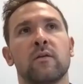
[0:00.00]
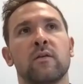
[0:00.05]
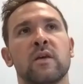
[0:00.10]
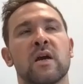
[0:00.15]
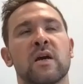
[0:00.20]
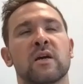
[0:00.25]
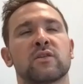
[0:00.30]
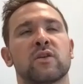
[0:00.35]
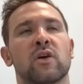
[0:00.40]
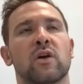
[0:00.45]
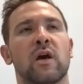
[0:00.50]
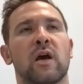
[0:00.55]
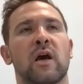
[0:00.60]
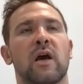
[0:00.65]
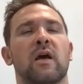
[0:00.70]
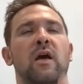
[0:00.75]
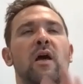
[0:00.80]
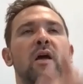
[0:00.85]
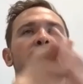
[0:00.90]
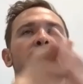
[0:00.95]
Yeah,
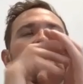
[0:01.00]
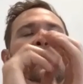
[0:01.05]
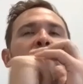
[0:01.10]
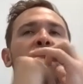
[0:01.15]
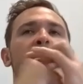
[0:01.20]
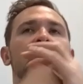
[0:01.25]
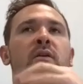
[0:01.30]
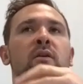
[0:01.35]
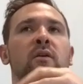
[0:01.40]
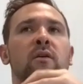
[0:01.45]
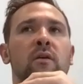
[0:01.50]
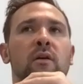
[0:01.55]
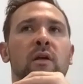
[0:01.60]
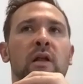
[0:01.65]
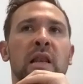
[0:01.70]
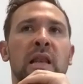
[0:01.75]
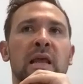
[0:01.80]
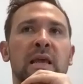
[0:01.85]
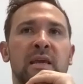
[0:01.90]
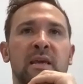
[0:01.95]
so I think
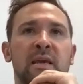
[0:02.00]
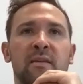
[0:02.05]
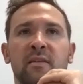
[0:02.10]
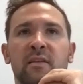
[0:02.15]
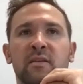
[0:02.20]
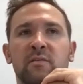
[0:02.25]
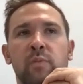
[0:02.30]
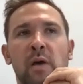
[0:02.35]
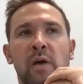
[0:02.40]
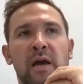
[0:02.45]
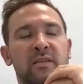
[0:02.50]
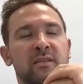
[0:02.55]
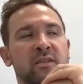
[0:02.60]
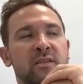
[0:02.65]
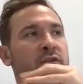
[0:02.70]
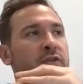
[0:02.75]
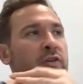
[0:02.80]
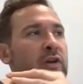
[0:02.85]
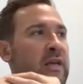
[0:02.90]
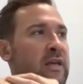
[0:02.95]
linking this back
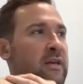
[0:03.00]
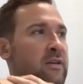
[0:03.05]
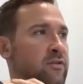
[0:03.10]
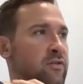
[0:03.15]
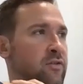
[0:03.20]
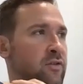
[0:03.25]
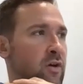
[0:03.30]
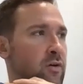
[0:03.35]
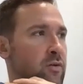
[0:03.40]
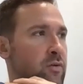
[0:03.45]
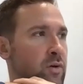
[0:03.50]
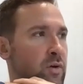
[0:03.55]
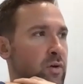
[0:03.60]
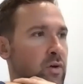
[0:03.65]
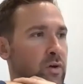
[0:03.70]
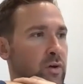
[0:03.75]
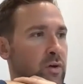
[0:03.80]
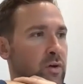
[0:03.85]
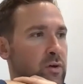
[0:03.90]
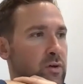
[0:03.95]
to cricket, you know,
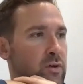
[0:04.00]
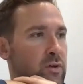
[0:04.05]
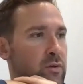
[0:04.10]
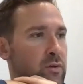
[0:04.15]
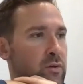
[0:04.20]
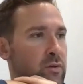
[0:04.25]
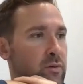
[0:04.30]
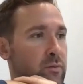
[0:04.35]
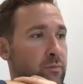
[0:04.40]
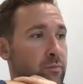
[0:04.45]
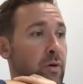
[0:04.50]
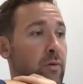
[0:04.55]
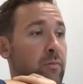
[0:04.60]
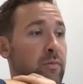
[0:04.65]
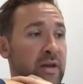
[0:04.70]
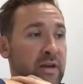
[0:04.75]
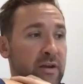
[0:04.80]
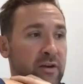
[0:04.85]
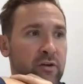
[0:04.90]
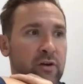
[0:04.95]

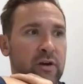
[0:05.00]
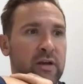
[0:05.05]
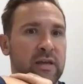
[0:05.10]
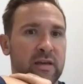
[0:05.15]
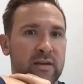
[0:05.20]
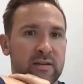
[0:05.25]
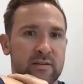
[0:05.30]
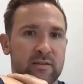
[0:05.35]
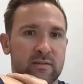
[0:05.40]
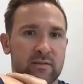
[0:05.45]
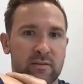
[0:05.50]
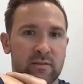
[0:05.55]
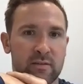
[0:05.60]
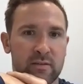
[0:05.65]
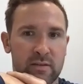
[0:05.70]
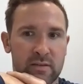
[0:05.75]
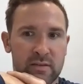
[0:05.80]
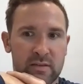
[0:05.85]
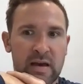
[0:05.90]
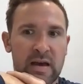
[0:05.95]
probably in cricket,
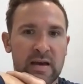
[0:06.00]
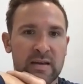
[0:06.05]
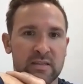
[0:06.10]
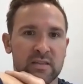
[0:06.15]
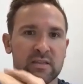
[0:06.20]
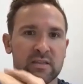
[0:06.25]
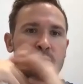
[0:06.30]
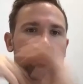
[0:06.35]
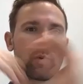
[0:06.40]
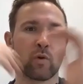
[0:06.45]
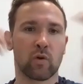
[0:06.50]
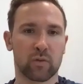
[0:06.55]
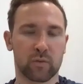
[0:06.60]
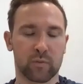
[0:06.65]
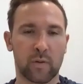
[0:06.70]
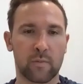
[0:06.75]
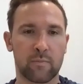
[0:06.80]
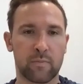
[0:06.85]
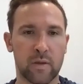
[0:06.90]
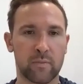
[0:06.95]
that's a sport
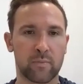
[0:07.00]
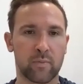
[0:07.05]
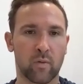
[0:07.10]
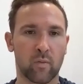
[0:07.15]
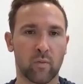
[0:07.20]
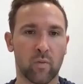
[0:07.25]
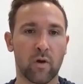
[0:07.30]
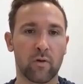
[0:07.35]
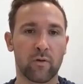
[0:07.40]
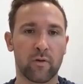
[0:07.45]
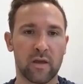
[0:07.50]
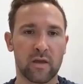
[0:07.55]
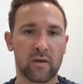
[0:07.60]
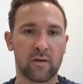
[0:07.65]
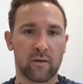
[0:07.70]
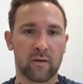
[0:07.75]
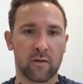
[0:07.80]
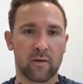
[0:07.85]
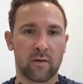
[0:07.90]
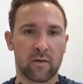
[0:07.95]
where people worry
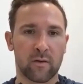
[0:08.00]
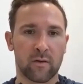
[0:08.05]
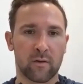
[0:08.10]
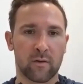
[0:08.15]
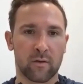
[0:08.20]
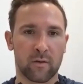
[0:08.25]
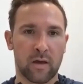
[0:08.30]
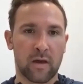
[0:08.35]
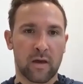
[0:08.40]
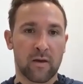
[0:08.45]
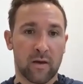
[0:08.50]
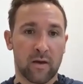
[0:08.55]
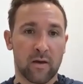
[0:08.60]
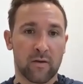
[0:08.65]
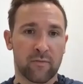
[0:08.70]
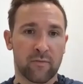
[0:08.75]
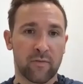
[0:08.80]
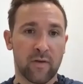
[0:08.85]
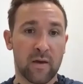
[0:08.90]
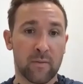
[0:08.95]
a
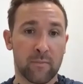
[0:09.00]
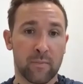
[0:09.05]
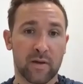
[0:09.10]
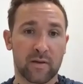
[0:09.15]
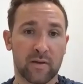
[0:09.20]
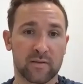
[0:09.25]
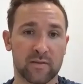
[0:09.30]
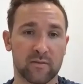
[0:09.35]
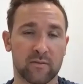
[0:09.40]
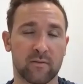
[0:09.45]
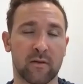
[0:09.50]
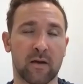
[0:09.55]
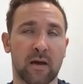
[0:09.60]
fair bit.